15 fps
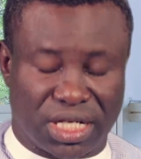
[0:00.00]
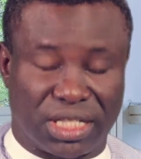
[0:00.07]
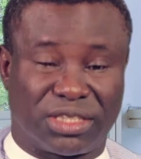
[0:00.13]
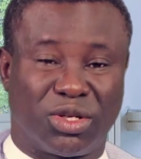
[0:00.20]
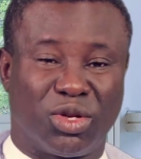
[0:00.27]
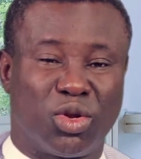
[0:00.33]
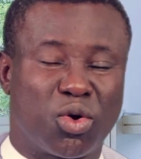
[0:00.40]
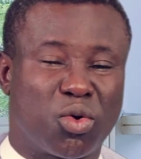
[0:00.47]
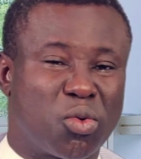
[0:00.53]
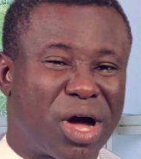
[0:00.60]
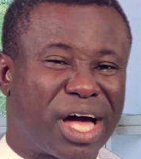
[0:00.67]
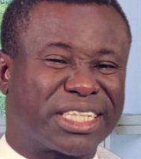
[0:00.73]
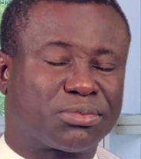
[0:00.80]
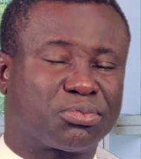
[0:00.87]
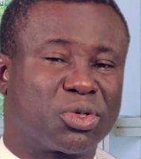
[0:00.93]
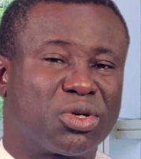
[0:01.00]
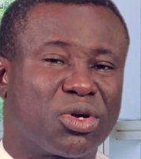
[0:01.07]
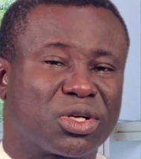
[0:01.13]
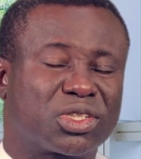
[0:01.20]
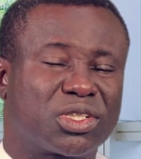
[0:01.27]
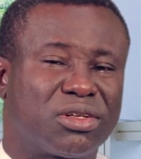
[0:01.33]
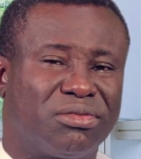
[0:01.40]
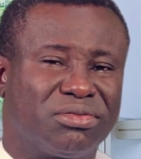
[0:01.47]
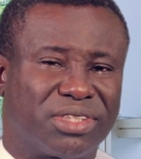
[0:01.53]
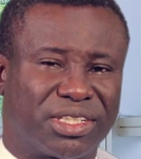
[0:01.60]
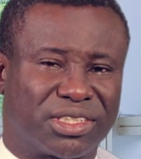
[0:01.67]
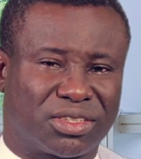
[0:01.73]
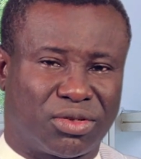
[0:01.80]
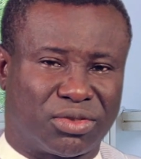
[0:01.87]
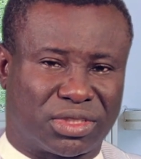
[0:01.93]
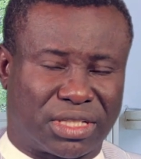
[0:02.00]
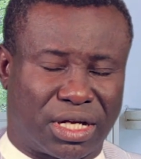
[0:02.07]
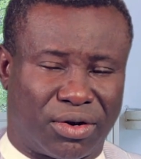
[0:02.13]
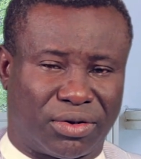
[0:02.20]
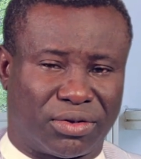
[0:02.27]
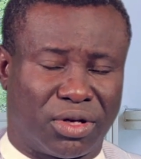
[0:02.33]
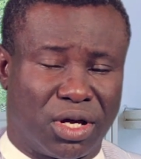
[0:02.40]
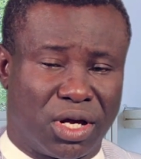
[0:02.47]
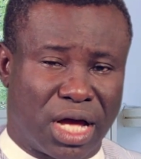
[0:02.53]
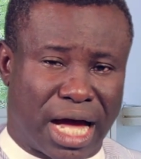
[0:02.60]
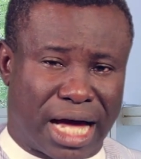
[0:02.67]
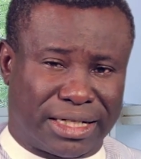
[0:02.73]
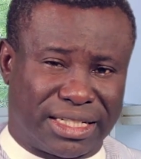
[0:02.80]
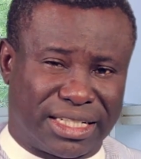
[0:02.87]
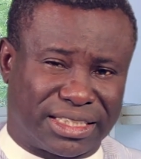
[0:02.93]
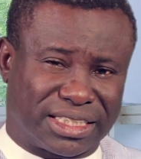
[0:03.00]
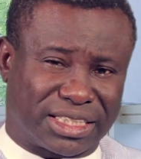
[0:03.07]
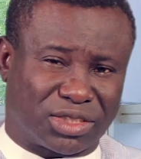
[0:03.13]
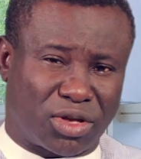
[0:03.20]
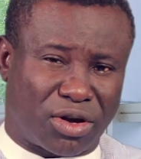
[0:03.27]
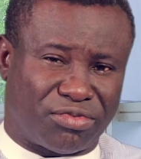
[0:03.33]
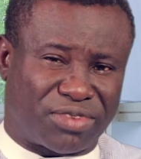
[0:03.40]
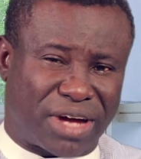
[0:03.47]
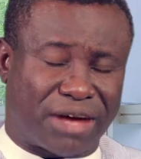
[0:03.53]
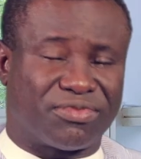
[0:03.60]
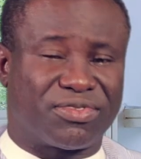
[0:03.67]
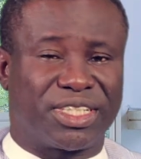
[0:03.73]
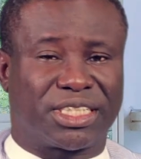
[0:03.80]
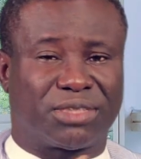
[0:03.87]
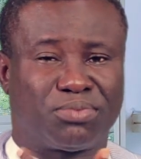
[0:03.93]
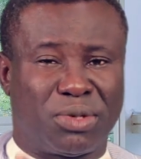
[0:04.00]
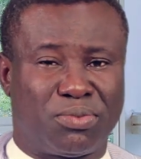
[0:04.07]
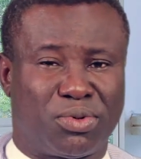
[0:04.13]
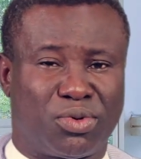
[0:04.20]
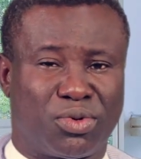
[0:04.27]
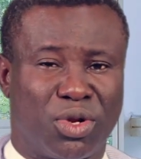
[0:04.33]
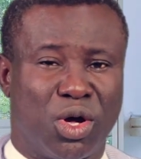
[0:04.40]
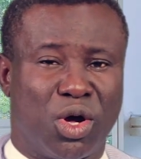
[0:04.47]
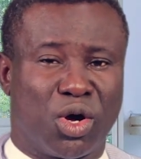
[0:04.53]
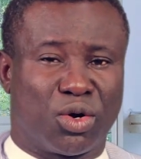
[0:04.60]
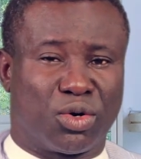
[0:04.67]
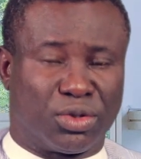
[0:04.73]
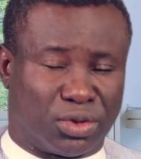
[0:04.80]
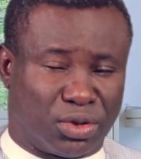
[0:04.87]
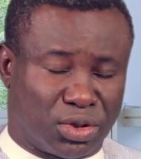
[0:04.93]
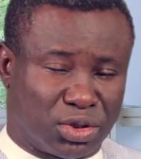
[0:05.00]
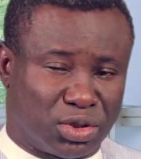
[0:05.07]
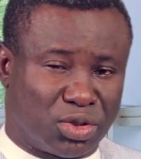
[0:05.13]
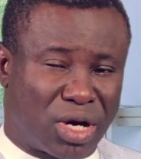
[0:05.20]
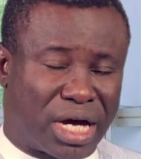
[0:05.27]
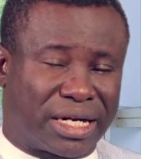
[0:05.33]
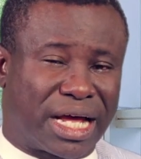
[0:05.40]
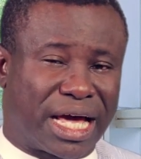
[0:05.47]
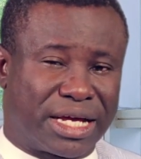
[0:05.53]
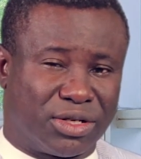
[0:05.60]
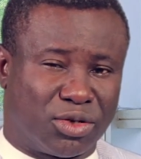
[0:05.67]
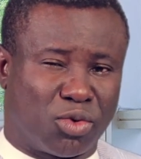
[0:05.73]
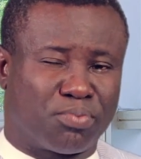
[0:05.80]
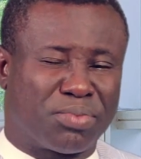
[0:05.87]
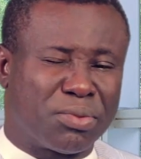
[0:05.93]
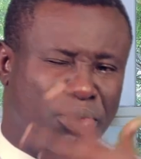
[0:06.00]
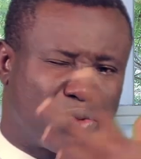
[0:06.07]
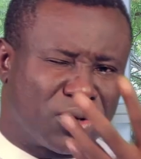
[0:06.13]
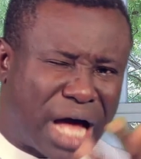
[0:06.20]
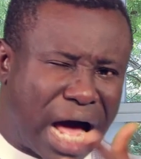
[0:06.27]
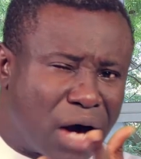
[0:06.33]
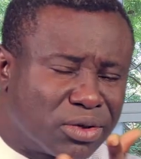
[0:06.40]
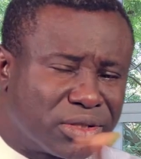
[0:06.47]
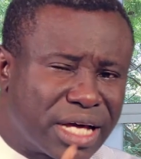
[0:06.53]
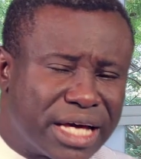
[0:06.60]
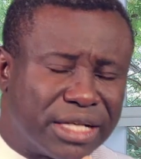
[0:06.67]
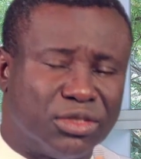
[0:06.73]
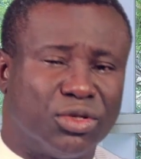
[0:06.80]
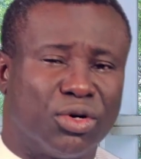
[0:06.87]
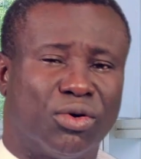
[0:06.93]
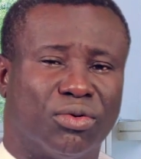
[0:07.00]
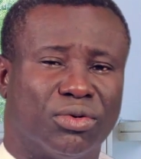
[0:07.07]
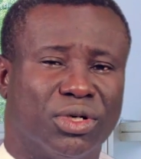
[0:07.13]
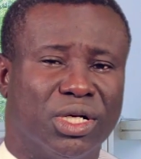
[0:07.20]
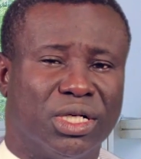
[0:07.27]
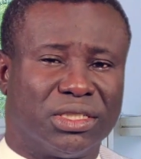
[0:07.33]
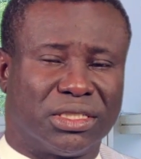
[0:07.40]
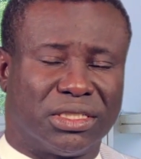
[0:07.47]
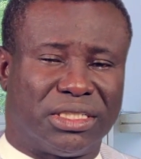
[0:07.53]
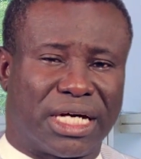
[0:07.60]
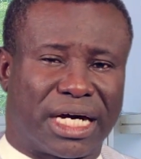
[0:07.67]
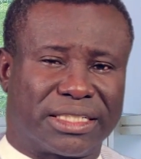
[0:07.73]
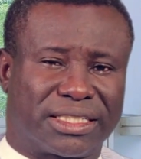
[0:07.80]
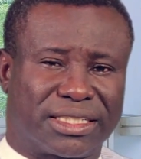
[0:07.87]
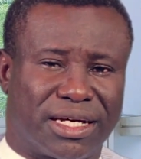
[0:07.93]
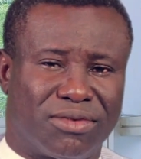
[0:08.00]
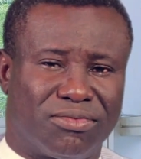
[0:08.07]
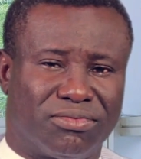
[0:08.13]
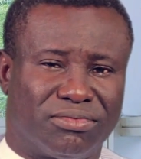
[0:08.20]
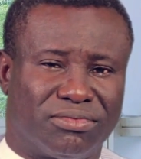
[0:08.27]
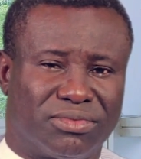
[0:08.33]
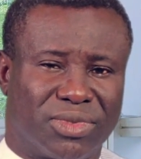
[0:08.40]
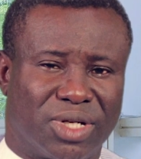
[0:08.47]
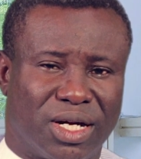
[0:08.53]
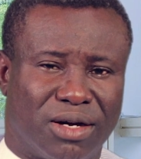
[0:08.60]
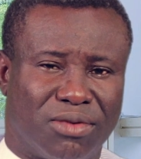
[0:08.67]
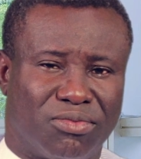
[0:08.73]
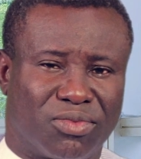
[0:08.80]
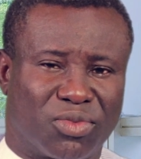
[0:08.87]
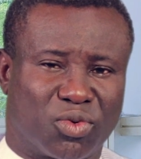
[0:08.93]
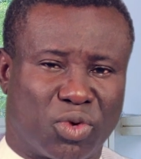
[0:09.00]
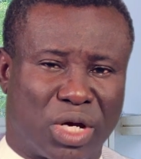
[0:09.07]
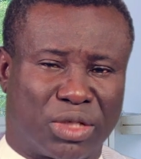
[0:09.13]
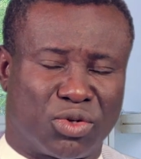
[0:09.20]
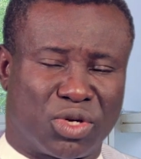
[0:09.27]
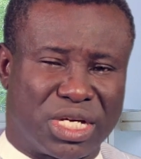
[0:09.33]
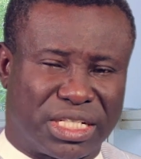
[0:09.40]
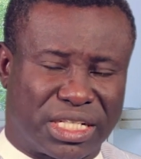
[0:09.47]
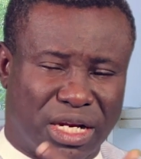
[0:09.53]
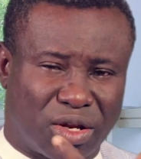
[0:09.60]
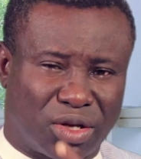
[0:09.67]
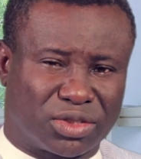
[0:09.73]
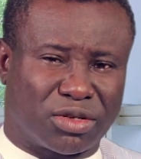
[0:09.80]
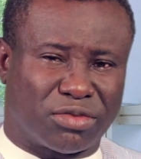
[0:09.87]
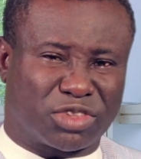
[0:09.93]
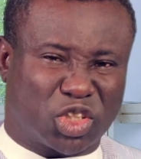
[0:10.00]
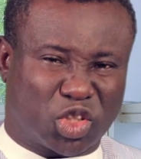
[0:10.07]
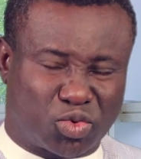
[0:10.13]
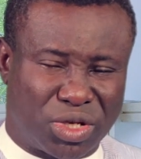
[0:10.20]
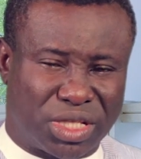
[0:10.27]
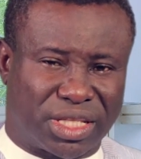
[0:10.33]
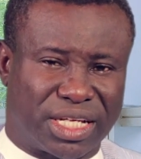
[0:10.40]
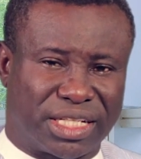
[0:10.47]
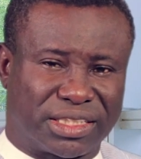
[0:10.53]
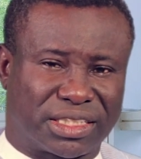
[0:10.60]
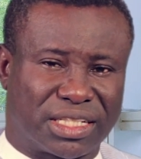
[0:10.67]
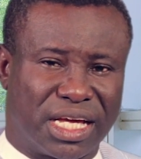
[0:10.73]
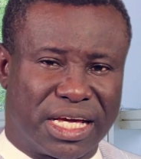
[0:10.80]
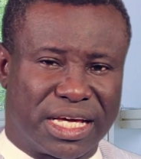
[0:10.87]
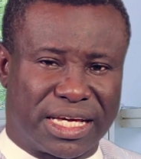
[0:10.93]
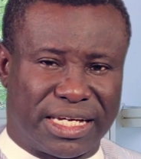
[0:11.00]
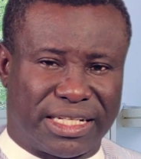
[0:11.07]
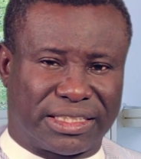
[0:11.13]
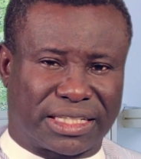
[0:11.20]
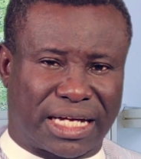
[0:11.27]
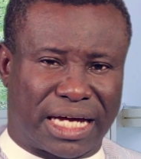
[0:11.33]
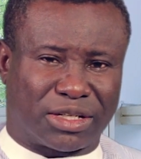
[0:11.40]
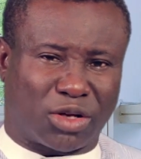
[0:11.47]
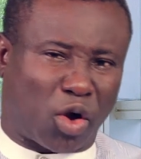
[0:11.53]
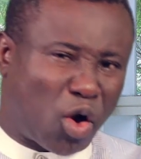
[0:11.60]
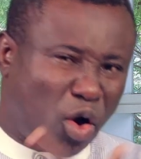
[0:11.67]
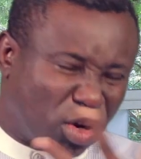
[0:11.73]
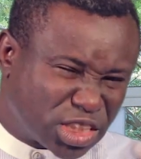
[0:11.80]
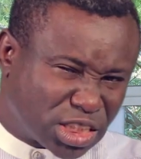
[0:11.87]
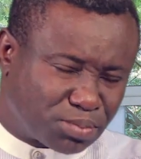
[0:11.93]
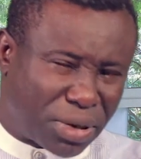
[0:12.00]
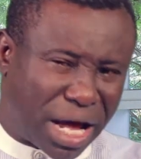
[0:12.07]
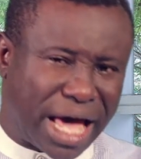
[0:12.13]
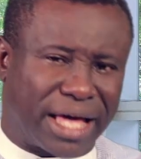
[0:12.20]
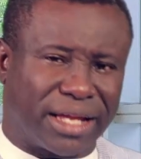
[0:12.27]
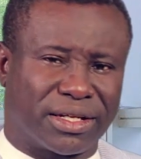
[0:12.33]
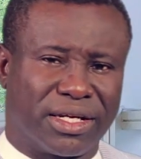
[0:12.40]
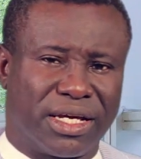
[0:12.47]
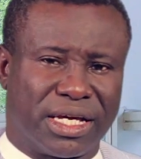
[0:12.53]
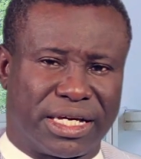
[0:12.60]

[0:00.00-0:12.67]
It lowers production of testosterone, and this is not far-fetched. People, you and I know, people out there know that when you eat a lot of sweet things, it can cause bile.